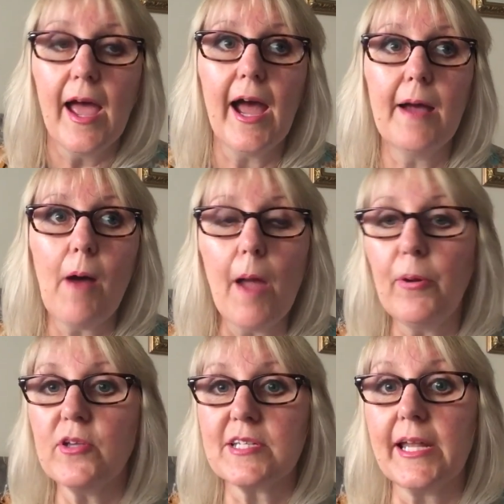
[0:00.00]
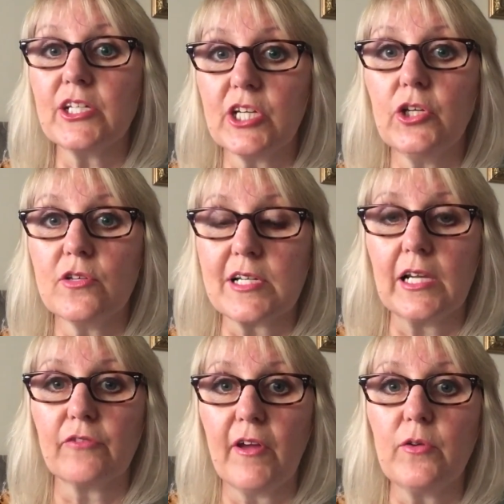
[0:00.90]
I personally actually use
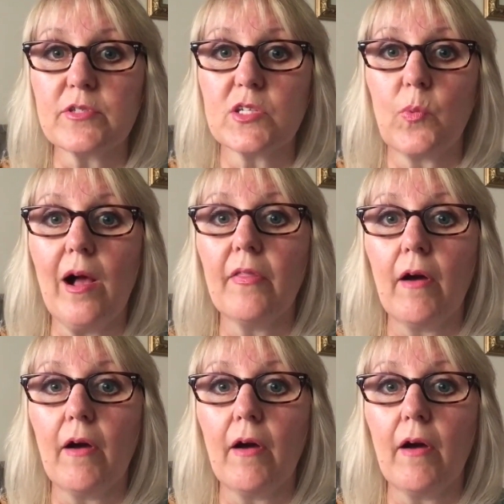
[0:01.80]
ClickFunnels as well,